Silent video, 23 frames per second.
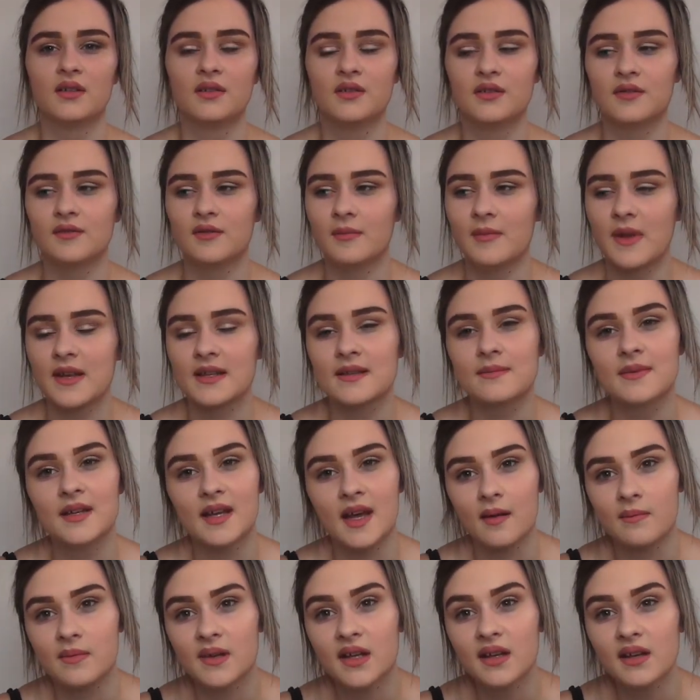do what makes me
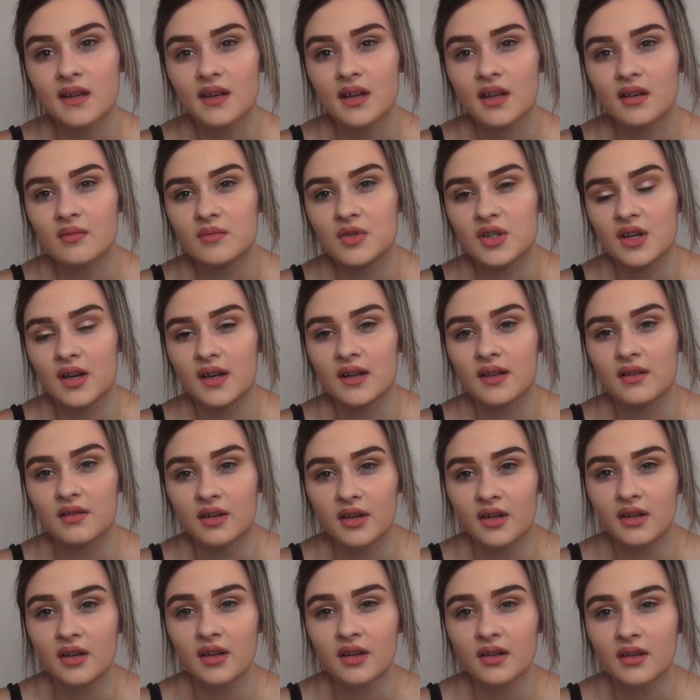happy and i'm trying to
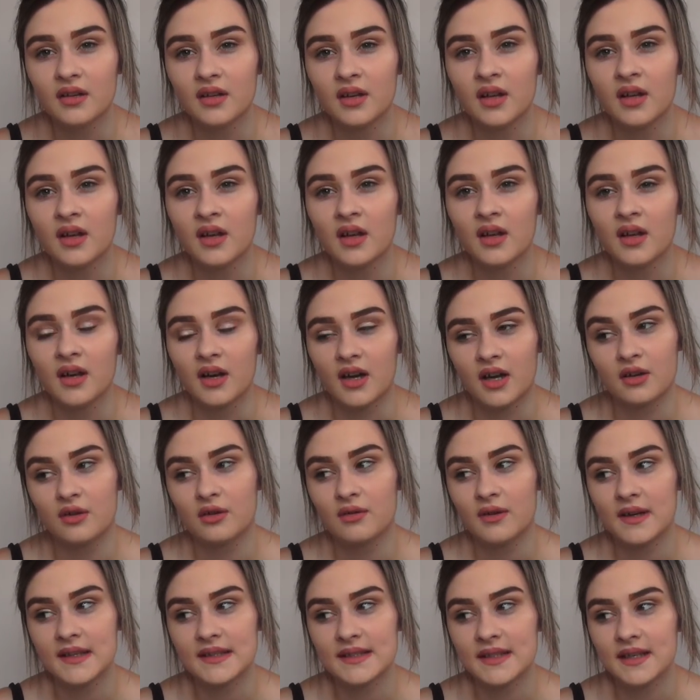learn i
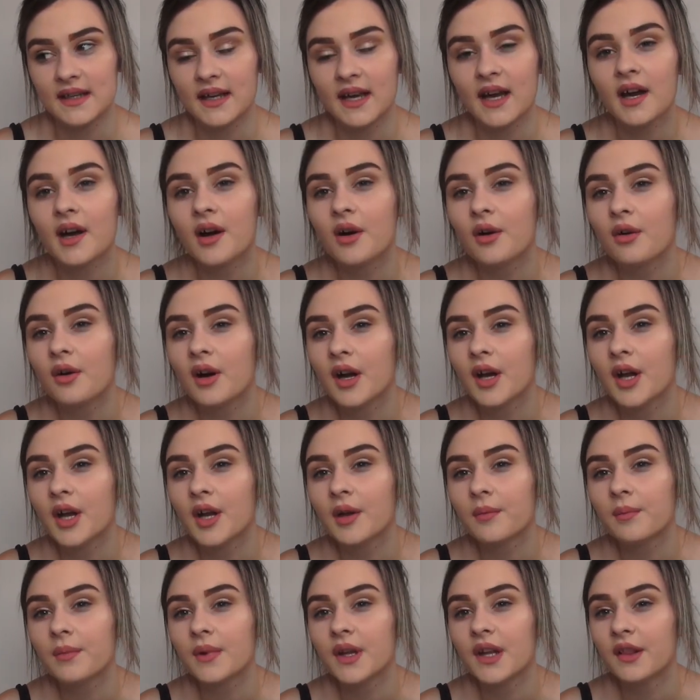always say how
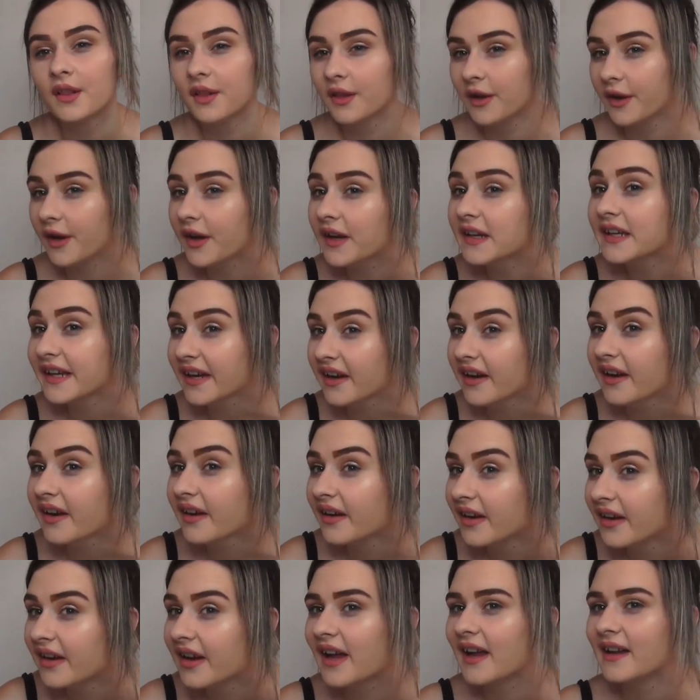i'm learning
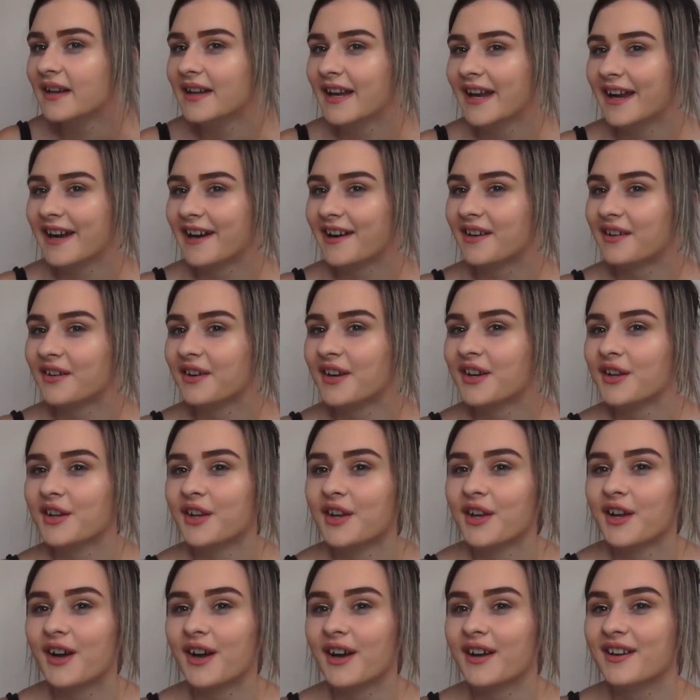and how
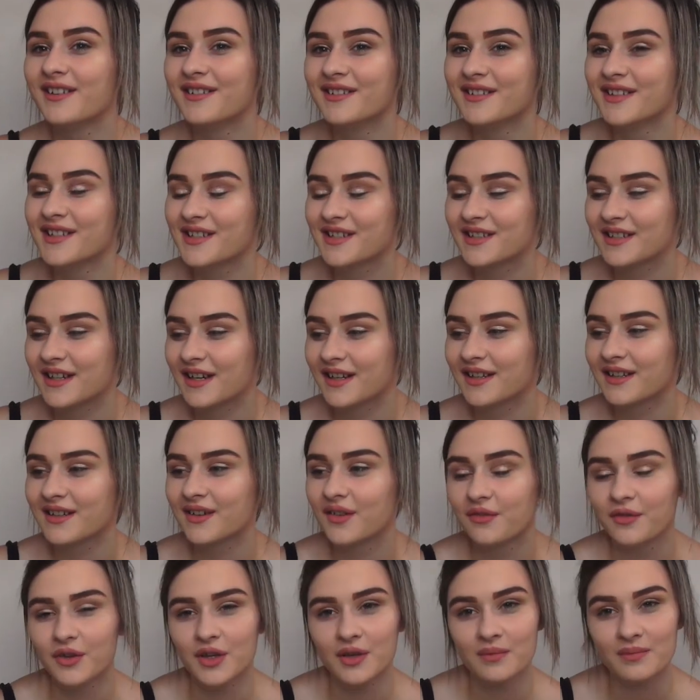I only started a
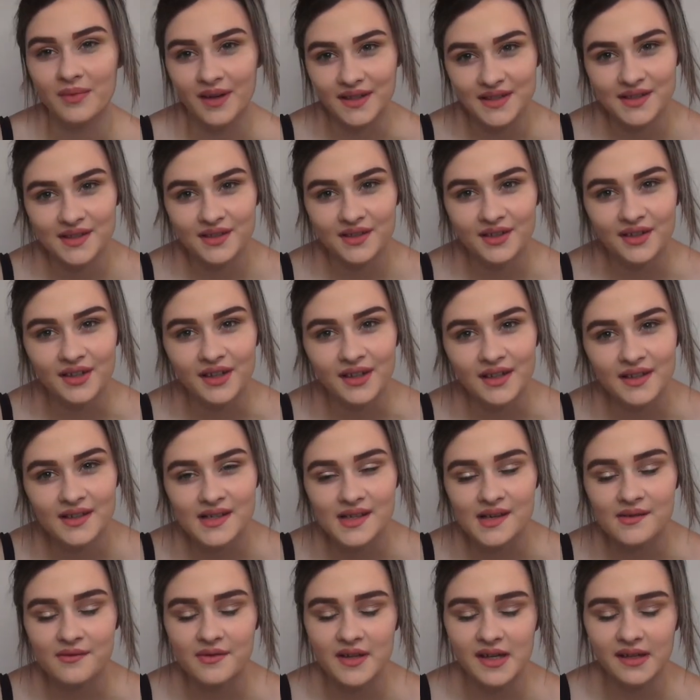few months ago and
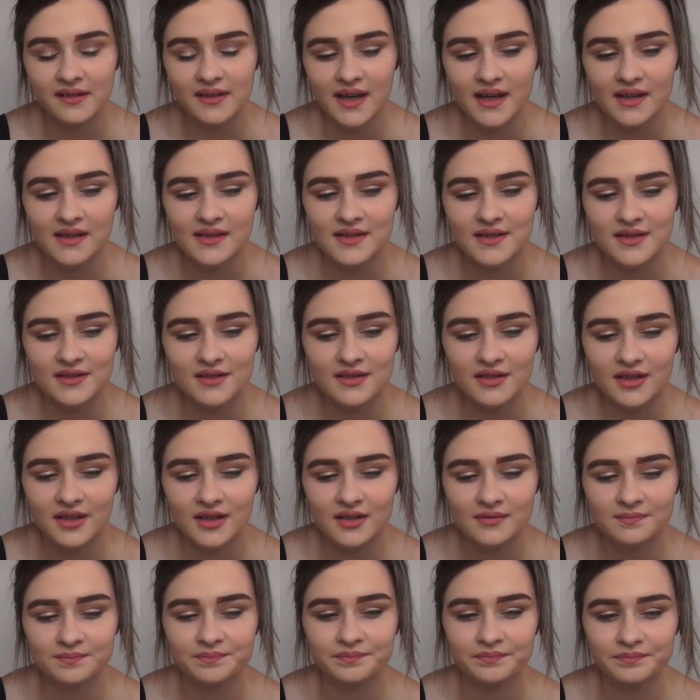stuff like that.
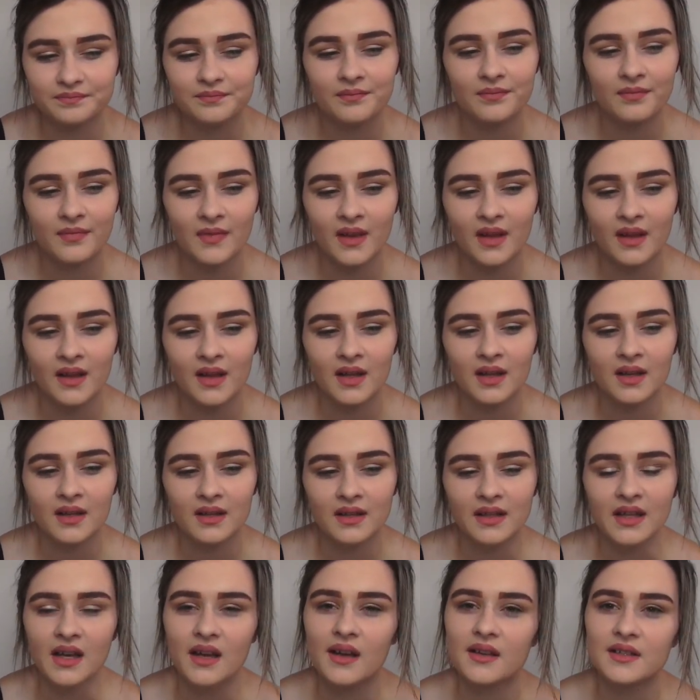So
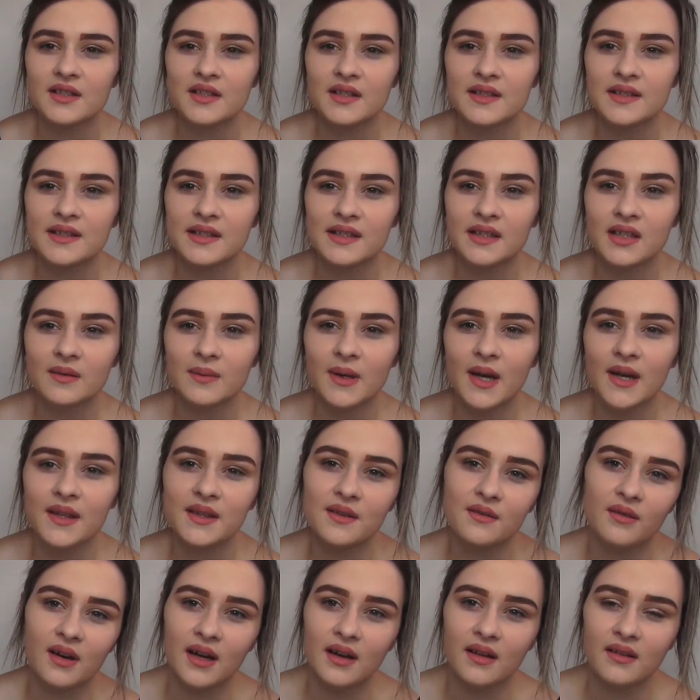yeah, just think about
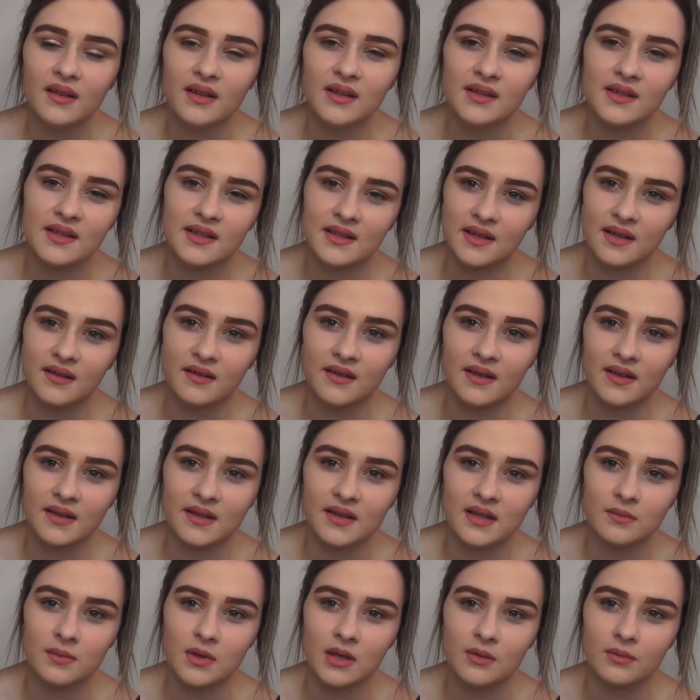the way that you're saying things
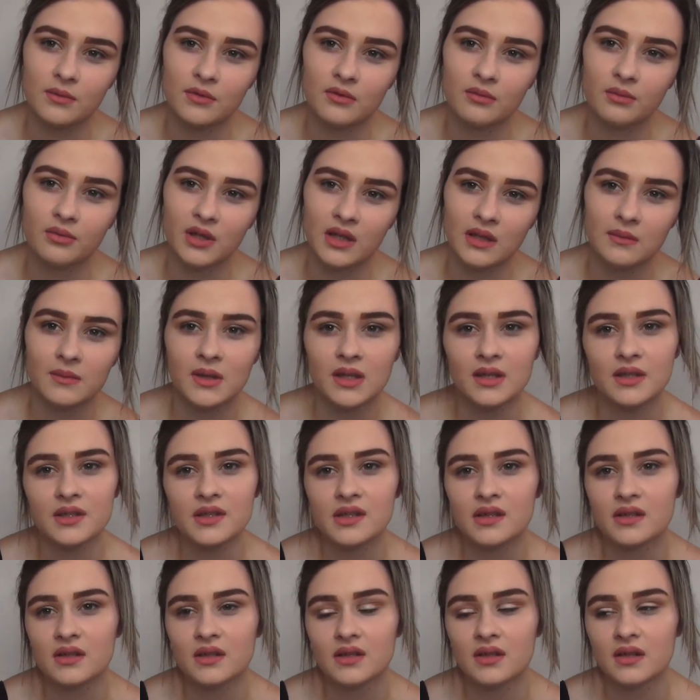to people pretty
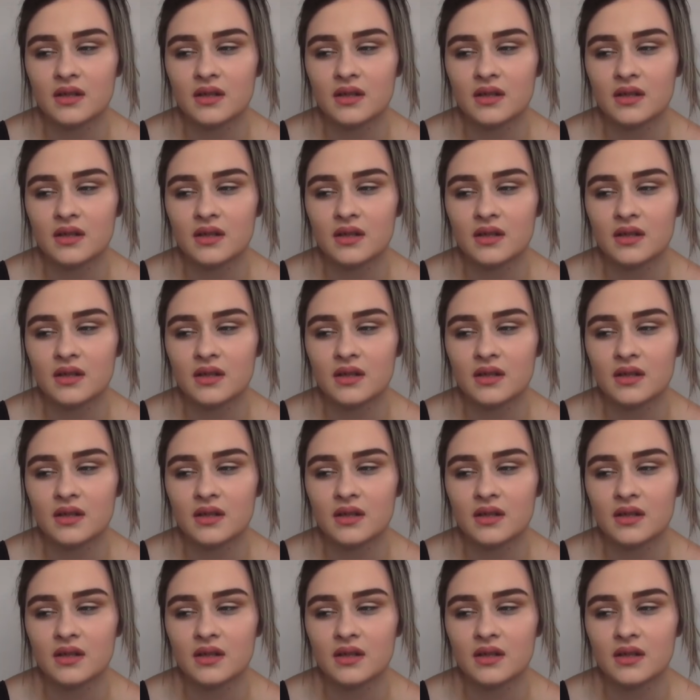much